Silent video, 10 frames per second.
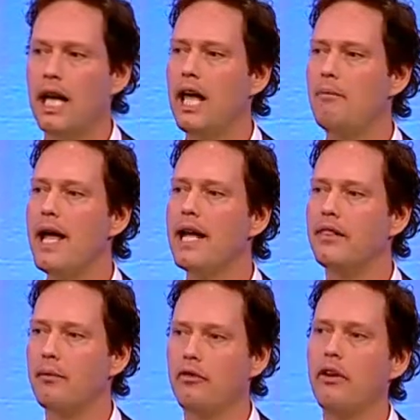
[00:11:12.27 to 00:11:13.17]
and make
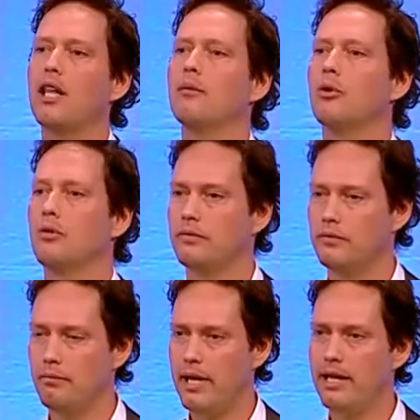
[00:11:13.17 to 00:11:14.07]
them available,
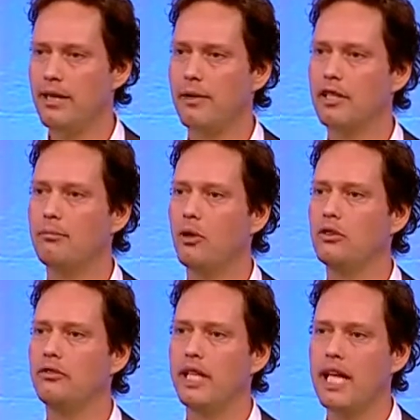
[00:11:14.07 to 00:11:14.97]
make them
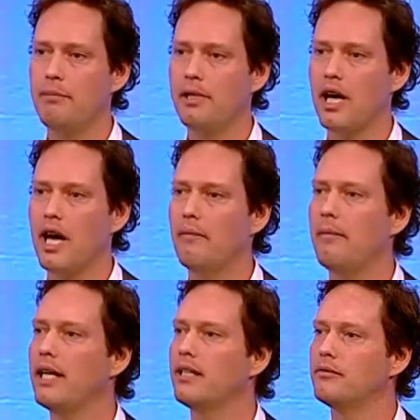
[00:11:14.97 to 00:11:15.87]
exposed via an API,
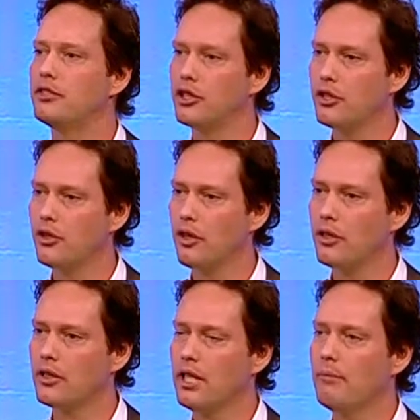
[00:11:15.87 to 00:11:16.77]
make them
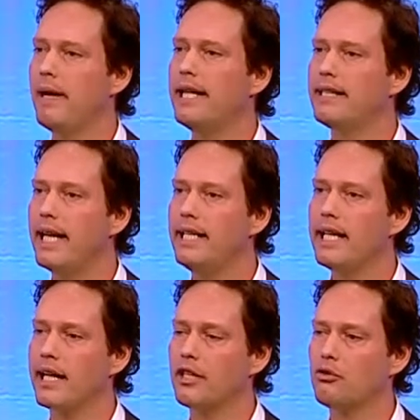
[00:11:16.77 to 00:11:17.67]
secure, maintain
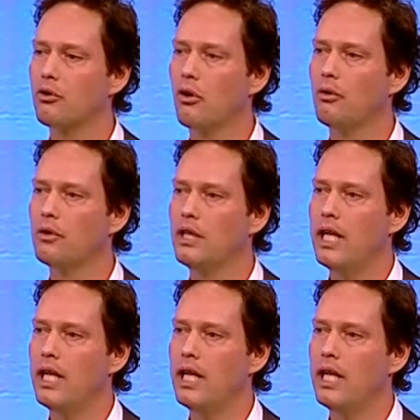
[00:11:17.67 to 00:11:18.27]
that control,